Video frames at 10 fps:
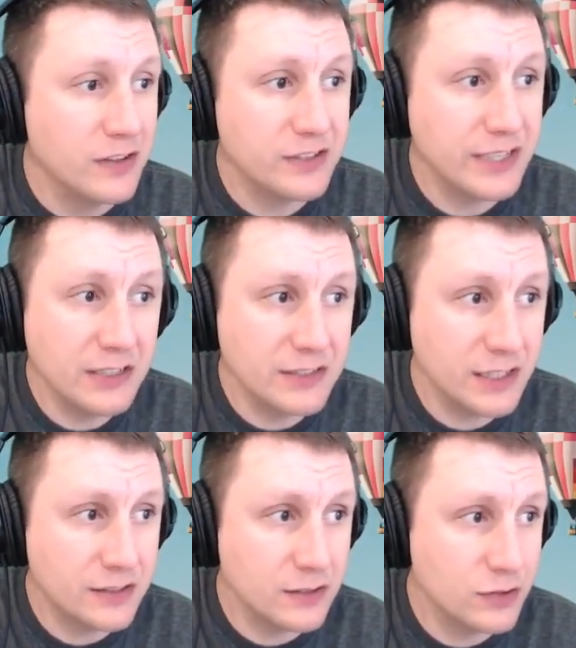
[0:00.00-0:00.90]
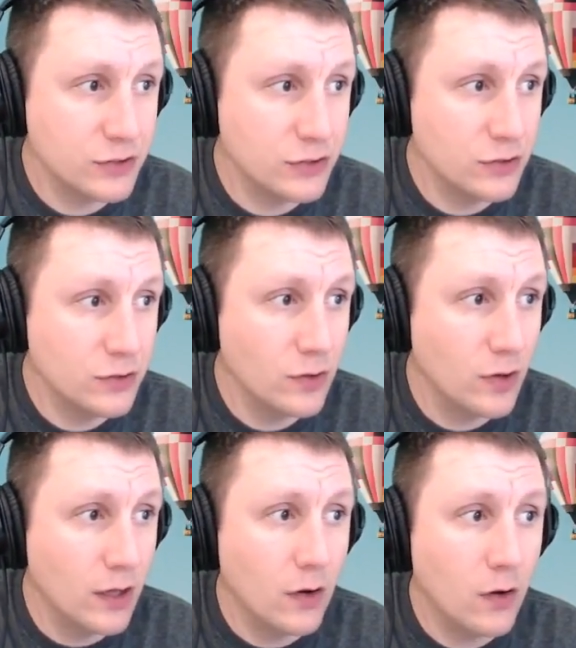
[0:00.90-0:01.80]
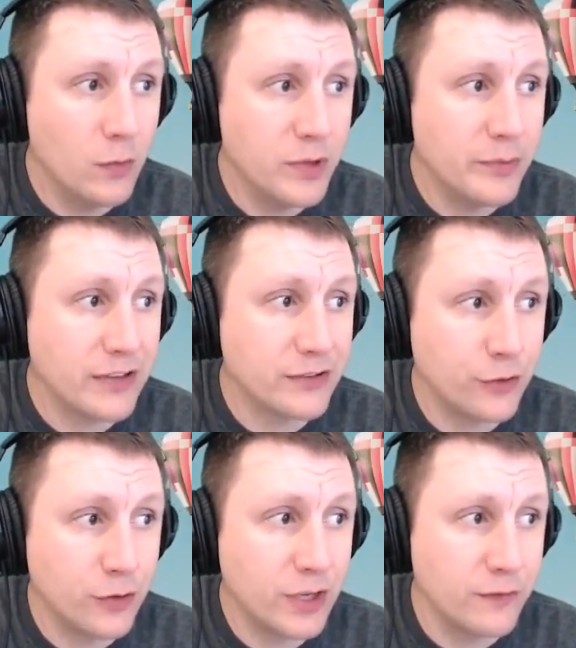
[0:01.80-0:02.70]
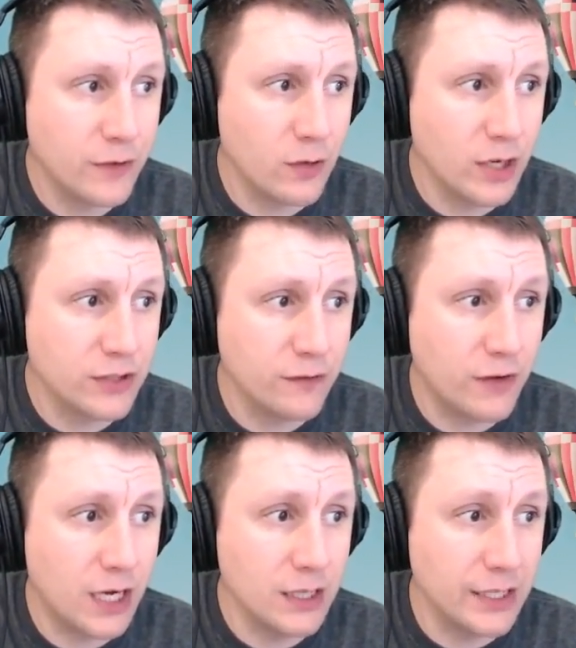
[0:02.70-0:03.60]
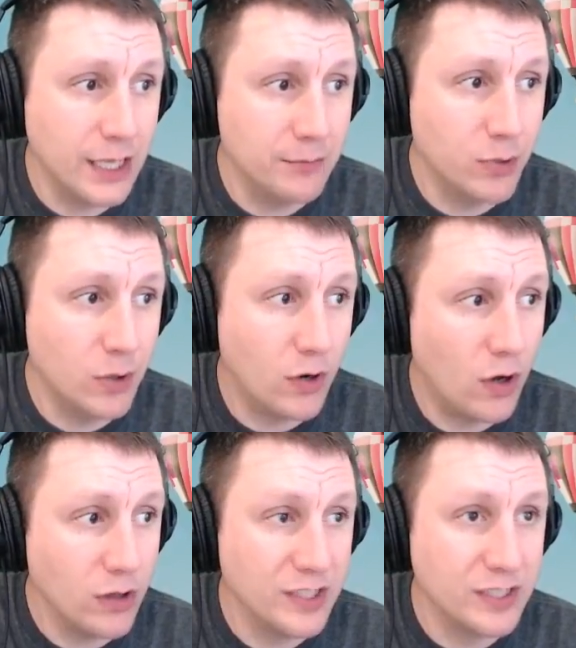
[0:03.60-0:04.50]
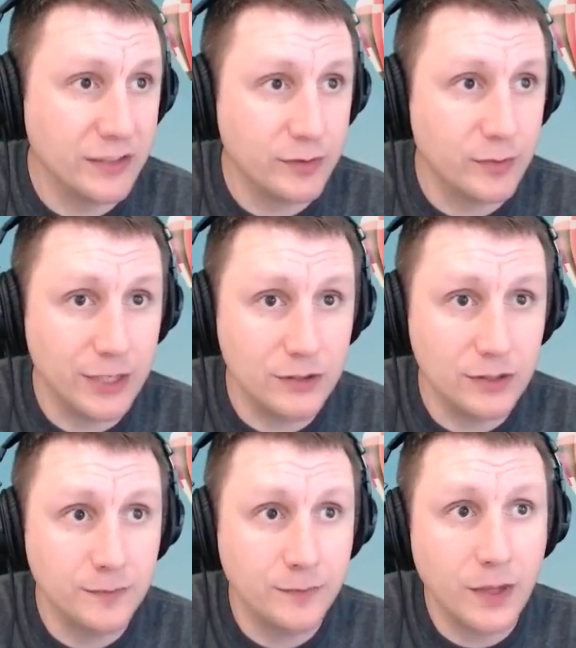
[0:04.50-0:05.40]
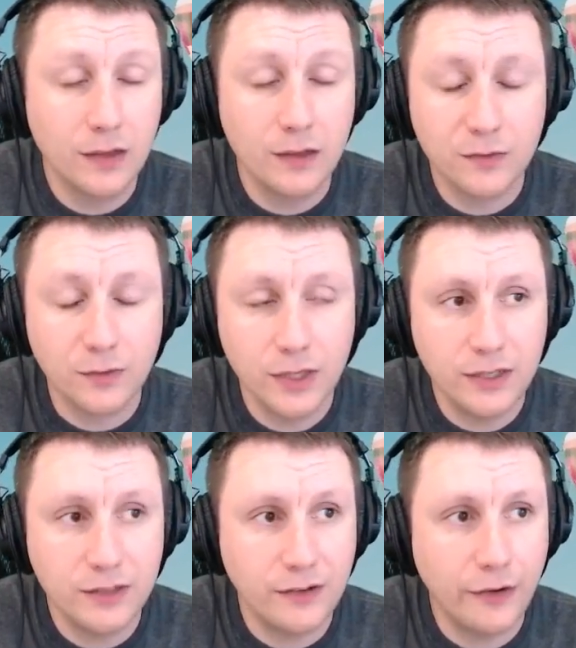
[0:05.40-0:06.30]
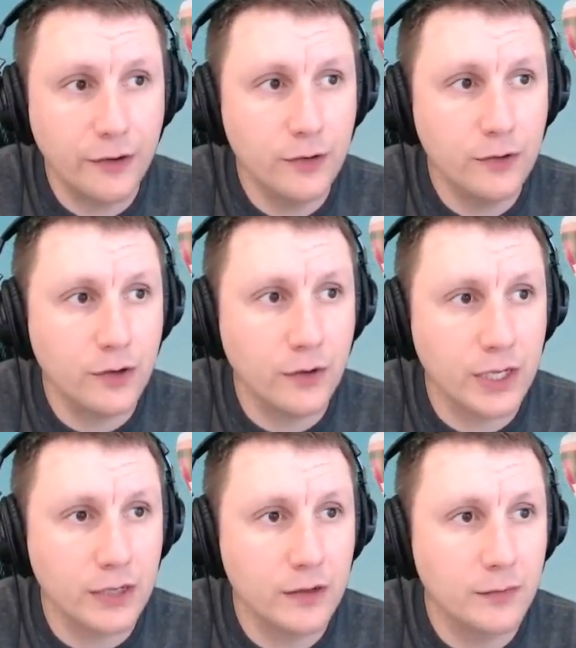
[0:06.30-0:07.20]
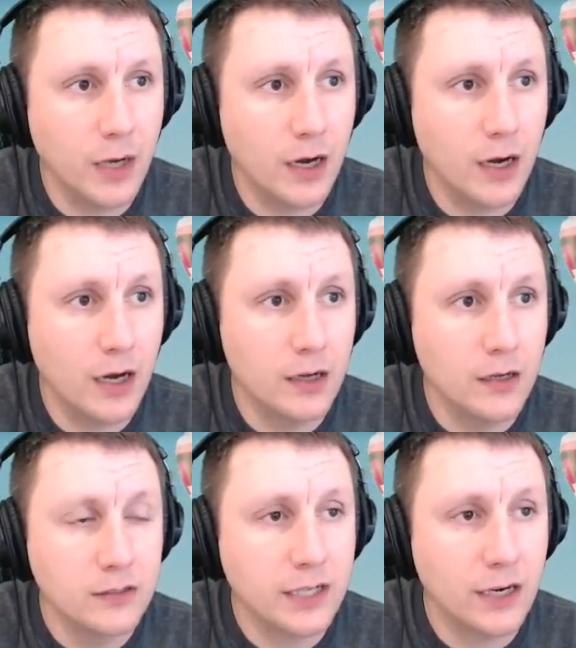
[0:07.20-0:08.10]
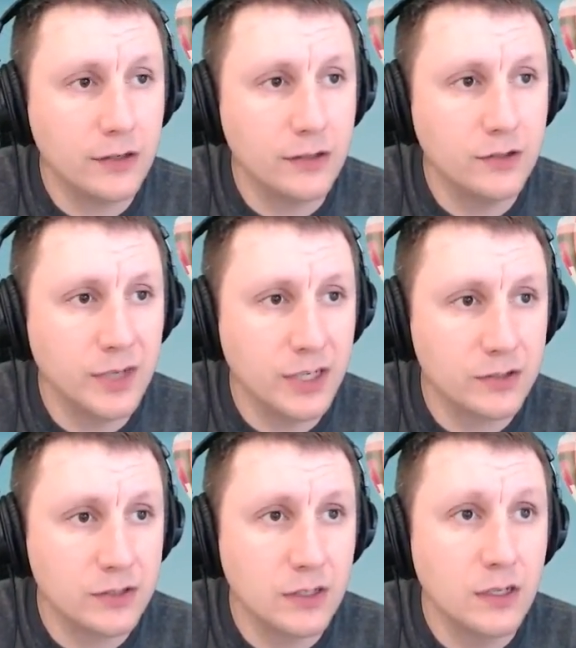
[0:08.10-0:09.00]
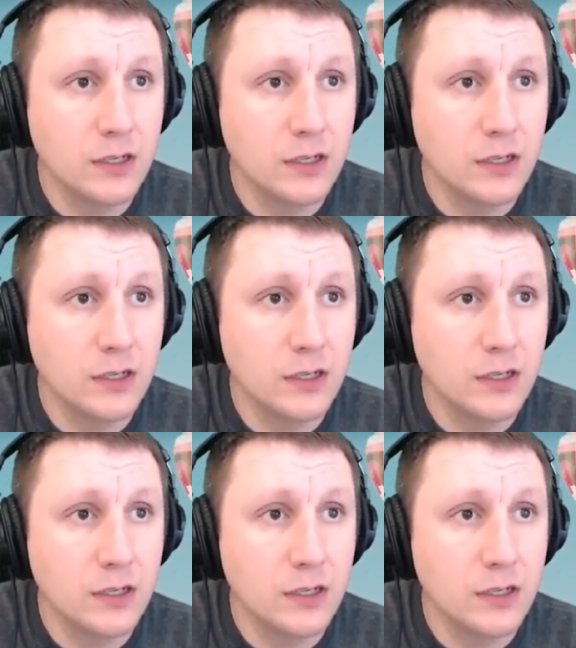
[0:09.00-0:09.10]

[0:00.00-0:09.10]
Now this tells us to open the masternode configuration file and input all of this information. It's really easy to do. Don't let it scare you too much.